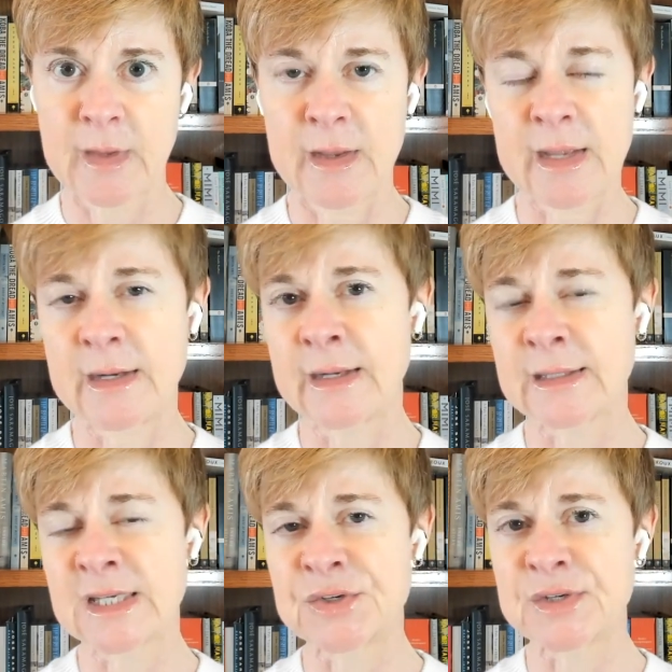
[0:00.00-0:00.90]

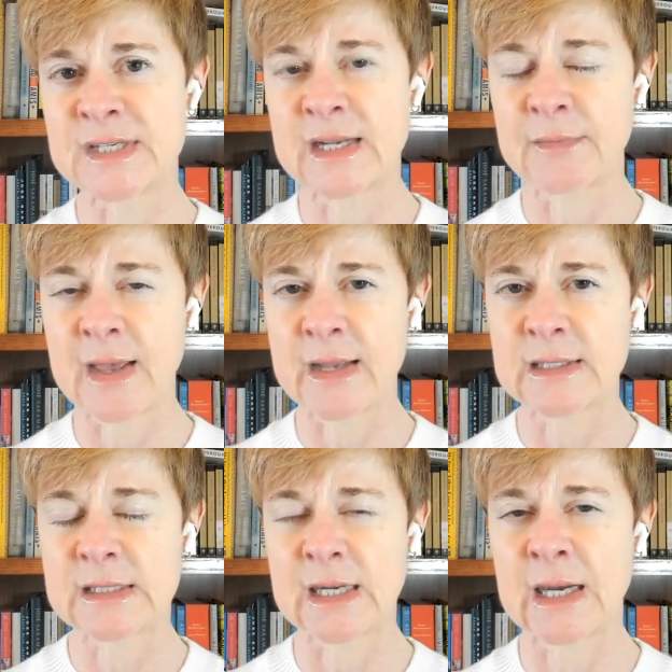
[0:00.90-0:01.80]
It's interesting
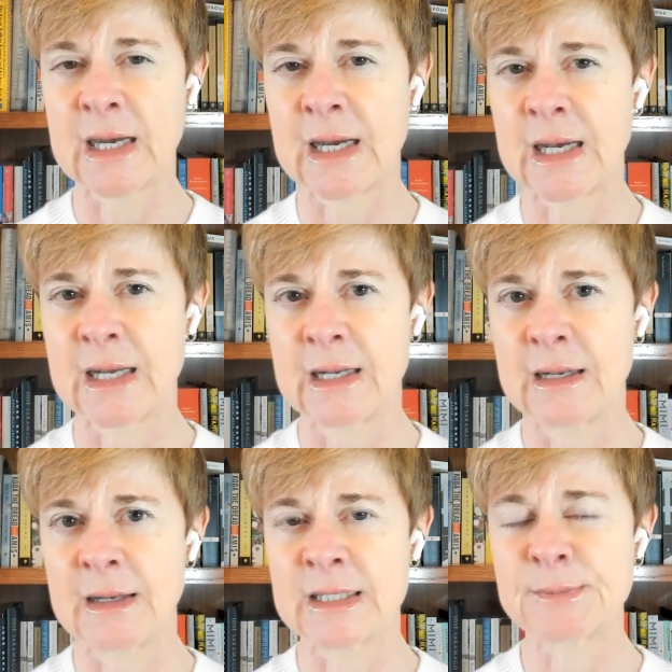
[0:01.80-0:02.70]
that
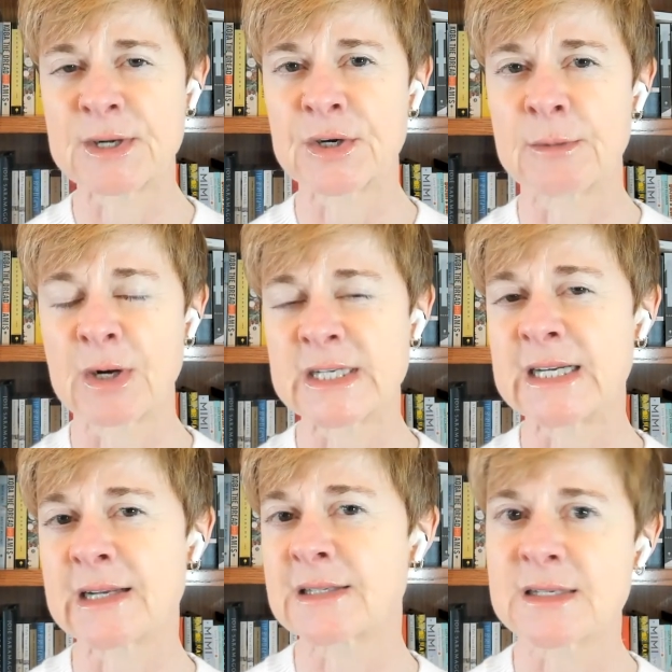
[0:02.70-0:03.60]
Inspector
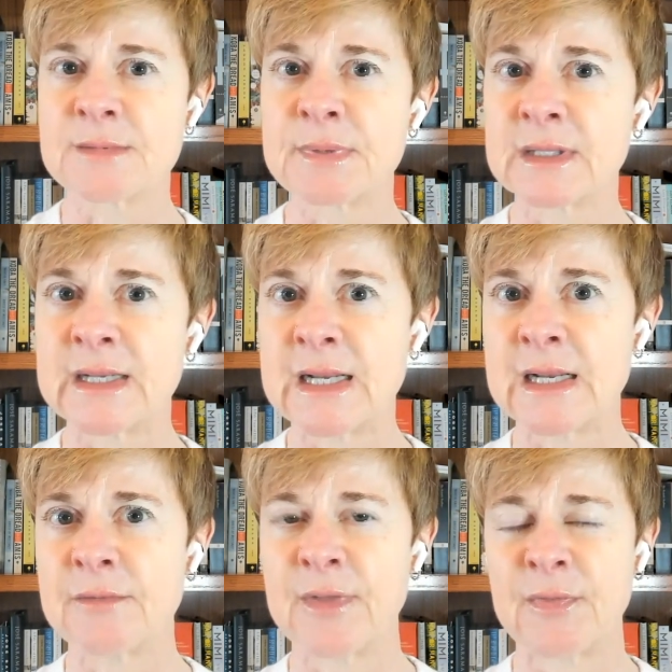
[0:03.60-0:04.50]
Martinez doesn't
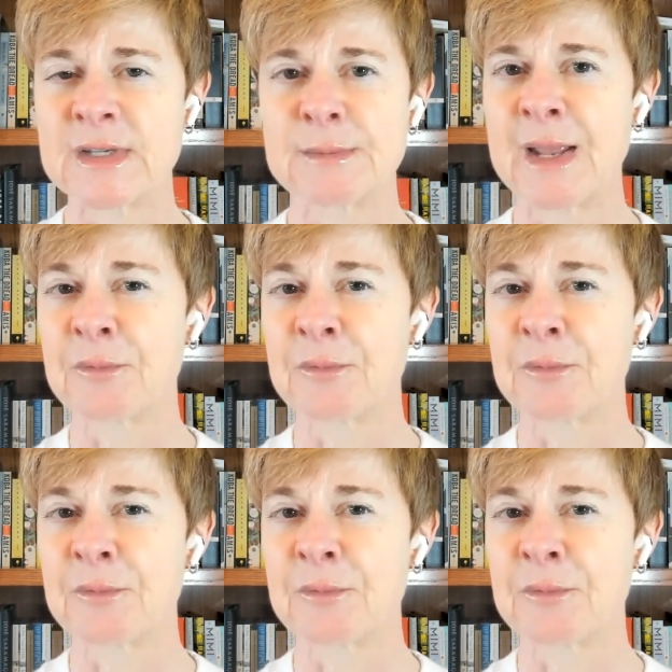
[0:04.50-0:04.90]
believe that this man